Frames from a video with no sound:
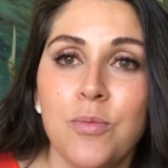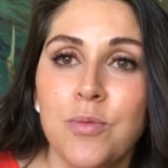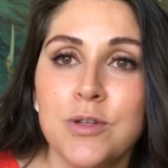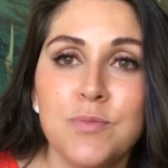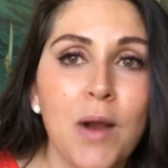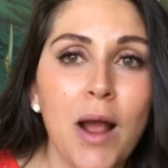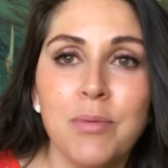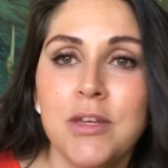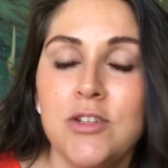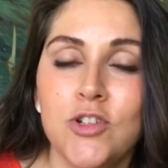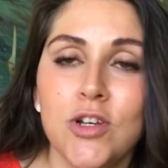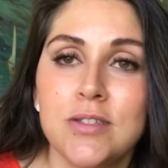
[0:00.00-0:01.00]
was
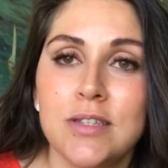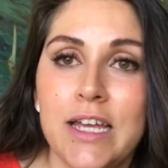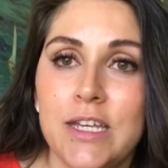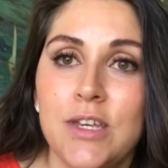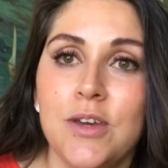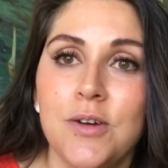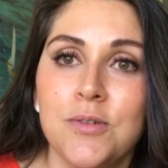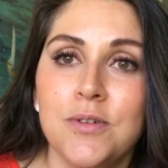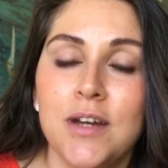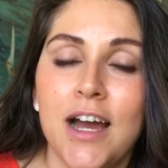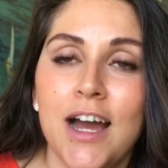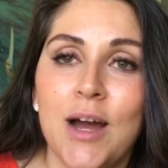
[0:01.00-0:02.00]
probably just like you.
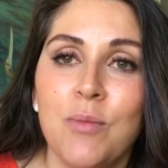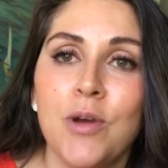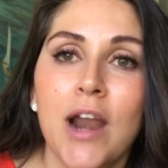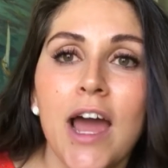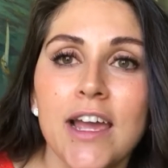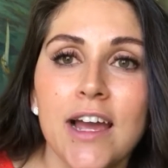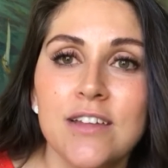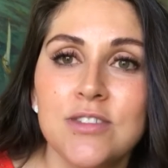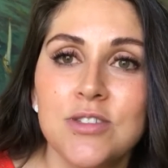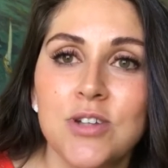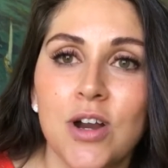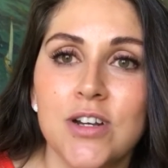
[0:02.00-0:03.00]
When I got
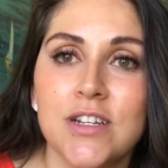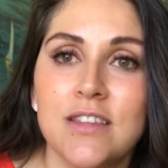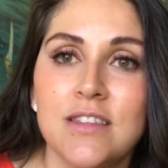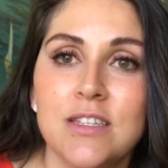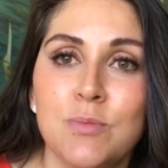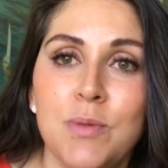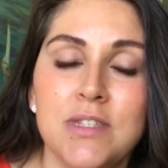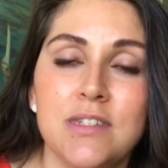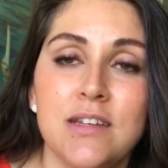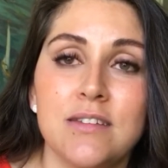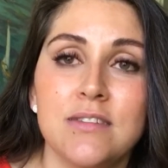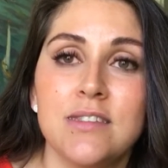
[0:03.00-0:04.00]
started in this
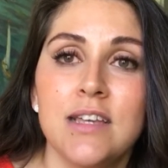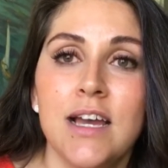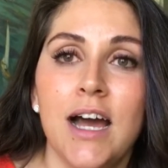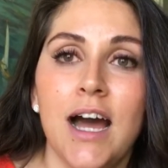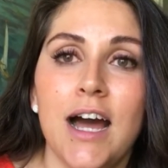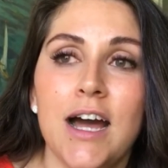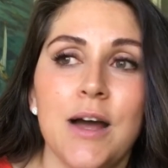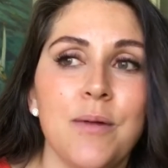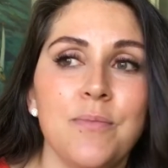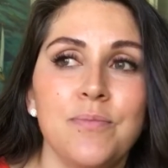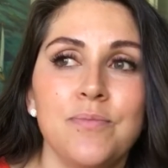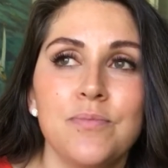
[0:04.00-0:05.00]
business,
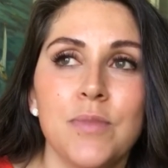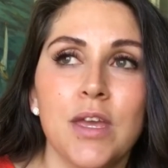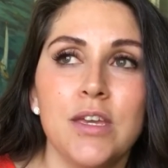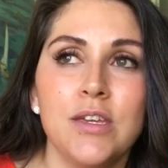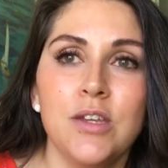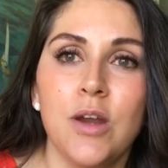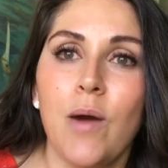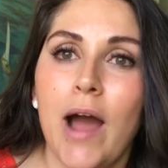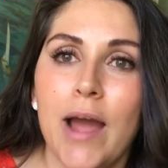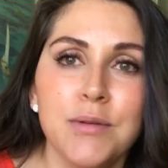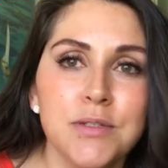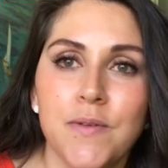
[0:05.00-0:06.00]

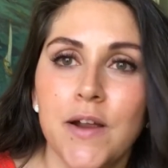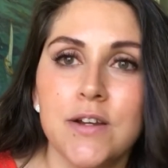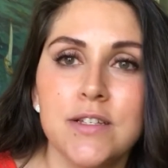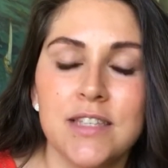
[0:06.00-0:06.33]
I was very